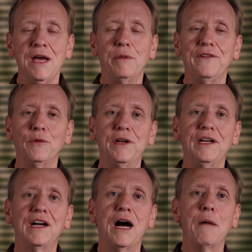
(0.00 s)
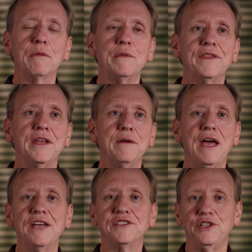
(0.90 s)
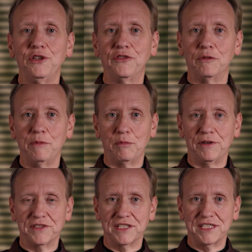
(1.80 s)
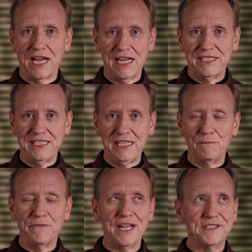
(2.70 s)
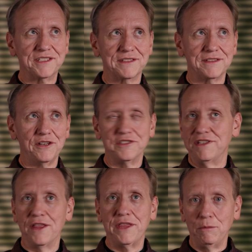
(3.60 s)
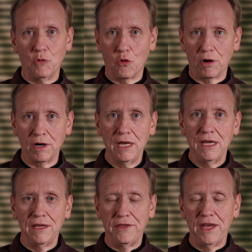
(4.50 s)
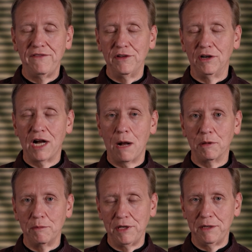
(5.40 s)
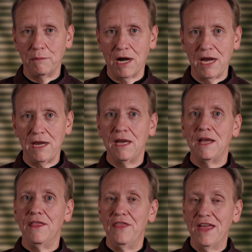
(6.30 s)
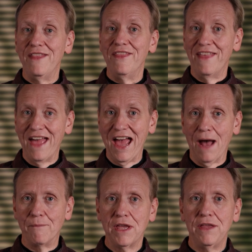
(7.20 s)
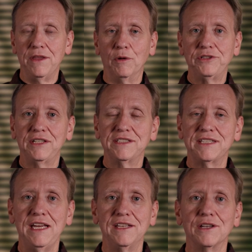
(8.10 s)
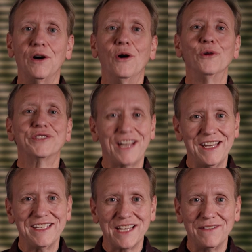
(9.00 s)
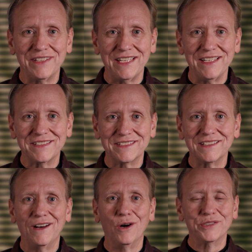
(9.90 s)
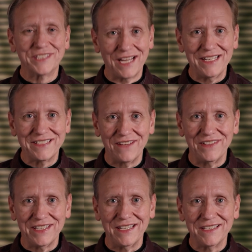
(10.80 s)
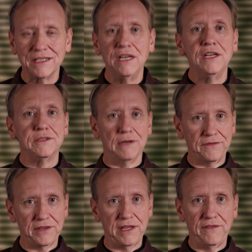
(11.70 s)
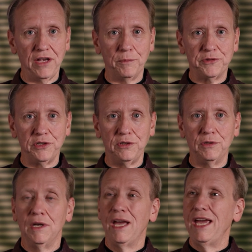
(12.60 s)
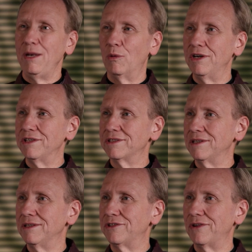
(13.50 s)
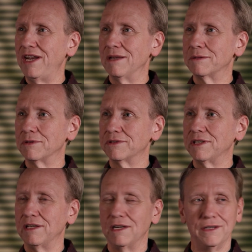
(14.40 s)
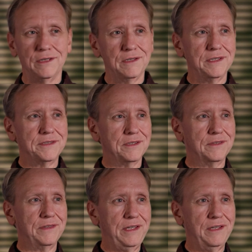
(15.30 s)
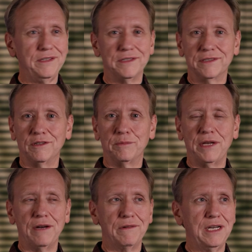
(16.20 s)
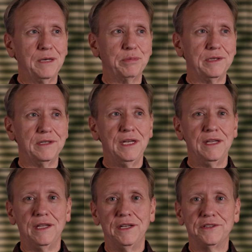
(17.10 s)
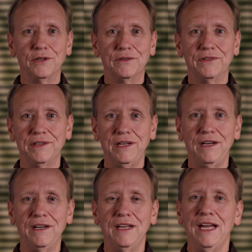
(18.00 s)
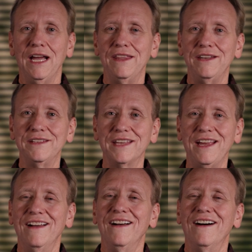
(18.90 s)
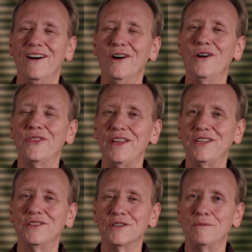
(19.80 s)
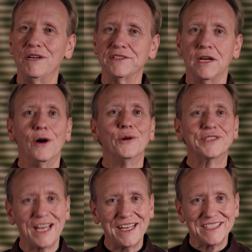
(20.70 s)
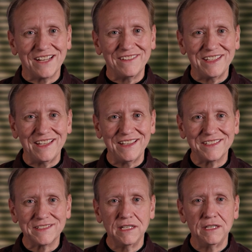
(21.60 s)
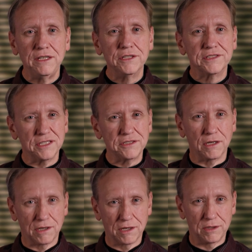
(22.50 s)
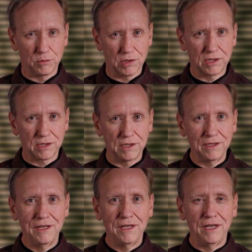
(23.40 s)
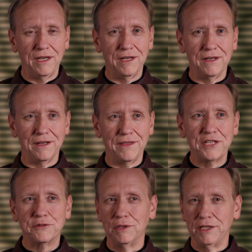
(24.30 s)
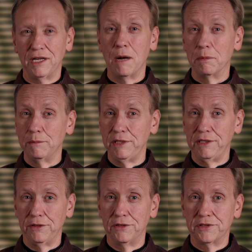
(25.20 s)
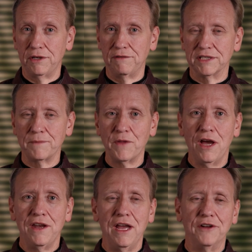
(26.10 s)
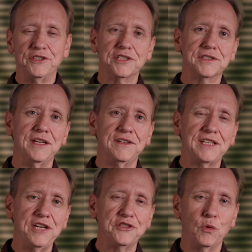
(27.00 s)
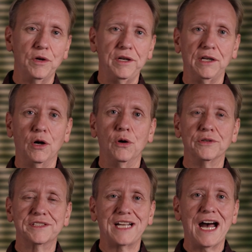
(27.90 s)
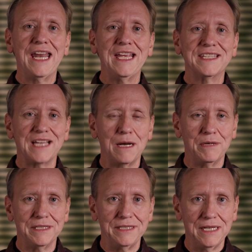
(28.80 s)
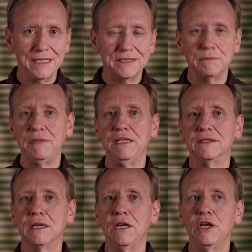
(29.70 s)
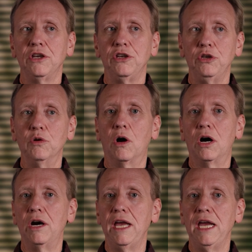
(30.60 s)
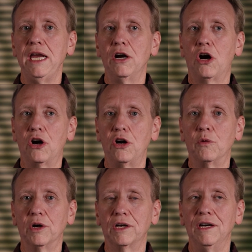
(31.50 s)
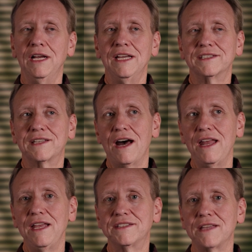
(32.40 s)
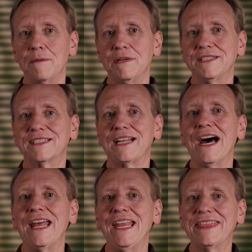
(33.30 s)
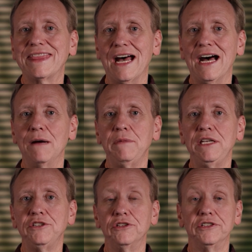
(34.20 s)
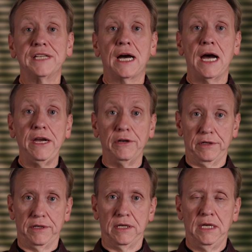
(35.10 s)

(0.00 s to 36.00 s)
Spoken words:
But if you want to compliment them as a useful member of society, there's nothing more that they feel complimented by than that. Then what you can say is otsukaresama desu. Otsukaresama desu. So after they've helped you, hey, where's the train I'm supposed to get on? Oh, it's over here. You just go up that ramp and then it's over there. And then you say, oh, thank you so much. Otsukaresama desu. You're such a hard worker. And that's really complimenting their service. Now, just in case you're wondering, otsukaresama desu means you are a hard worker. Tsukaresama tsukareta means you're tired.